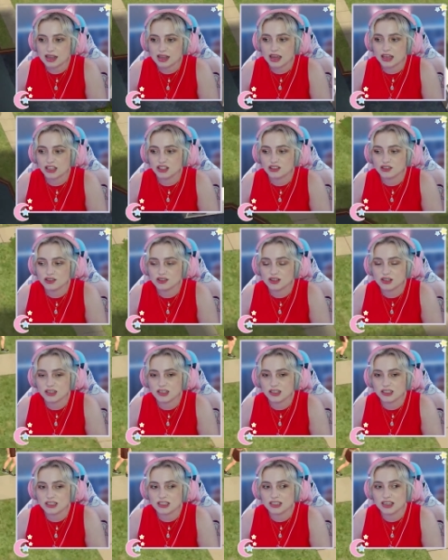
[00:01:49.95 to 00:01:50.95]
it
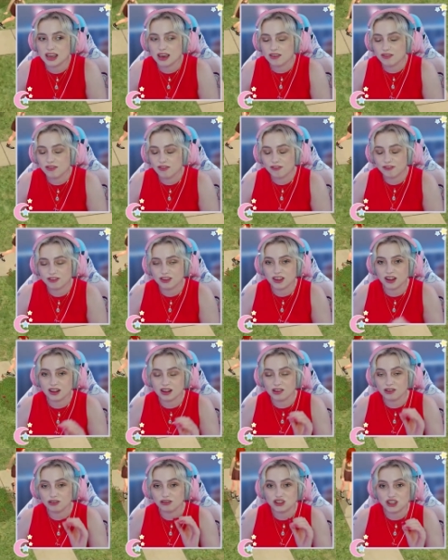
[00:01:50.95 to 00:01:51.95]
doesn't give the
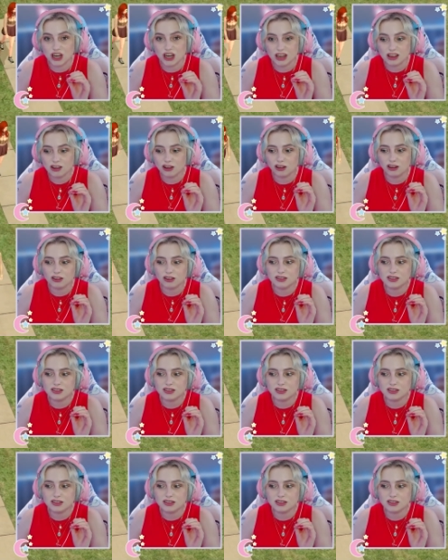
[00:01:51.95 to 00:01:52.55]
little jingle